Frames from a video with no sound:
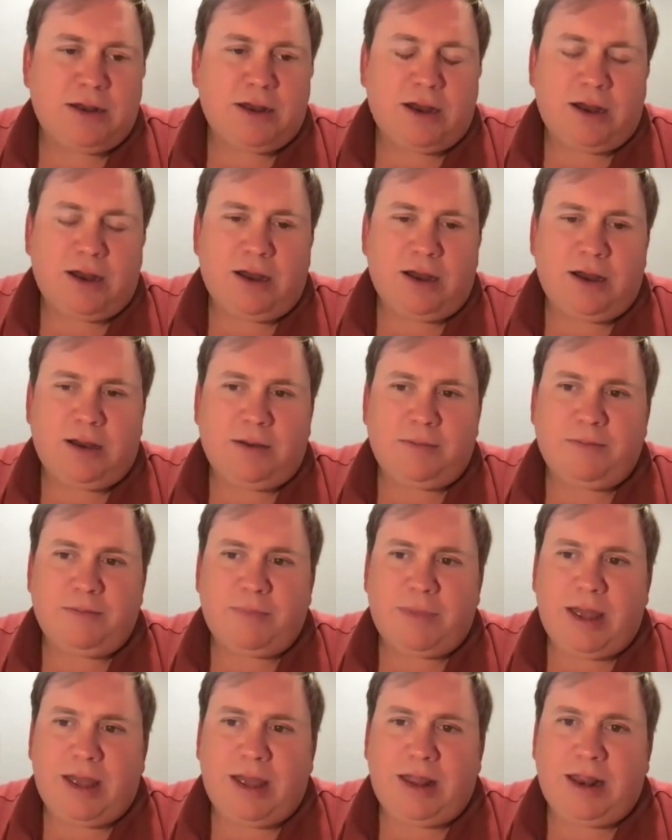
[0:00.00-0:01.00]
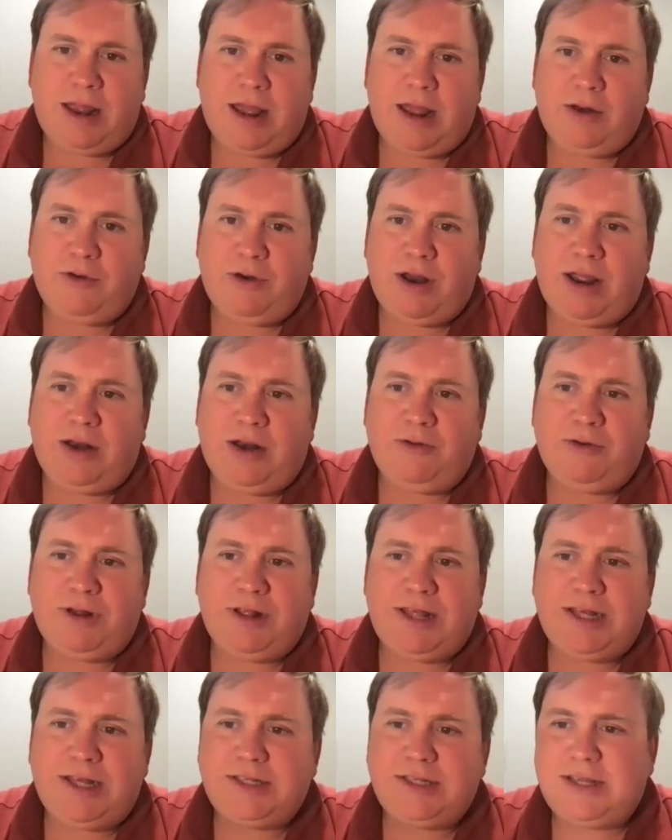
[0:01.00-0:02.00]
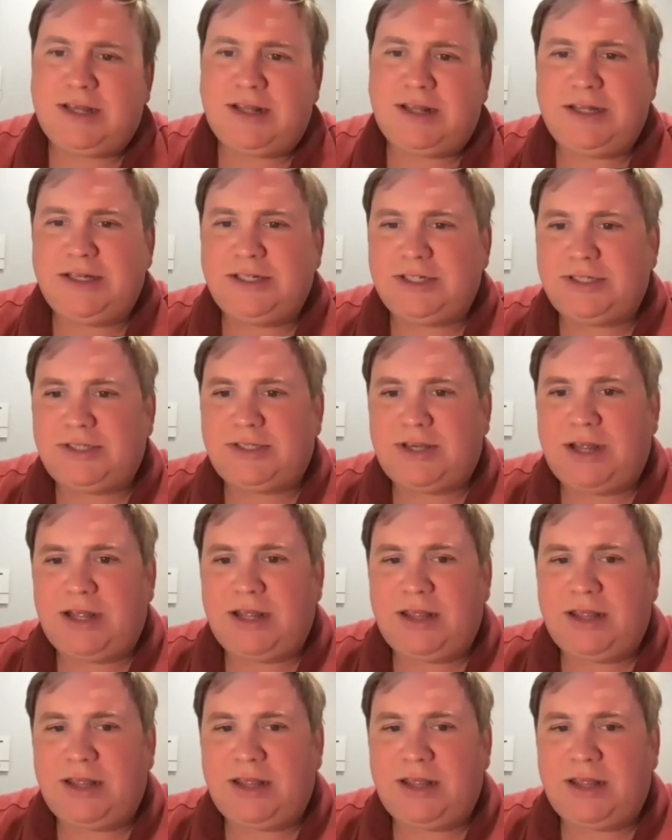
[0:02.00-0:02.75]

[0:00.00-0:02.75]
And realistically, just